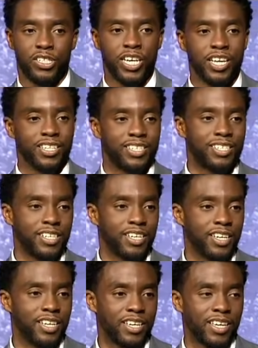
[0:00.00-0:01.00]

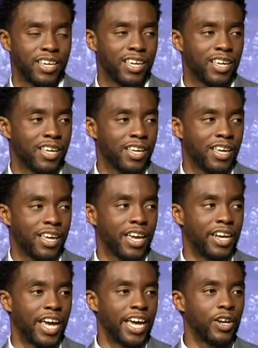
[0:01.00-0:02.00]
jealousy,
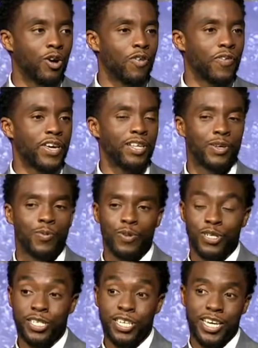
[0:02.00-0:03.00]
and Adolf Hitler
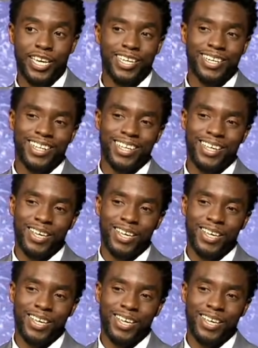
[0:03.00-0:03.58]
were said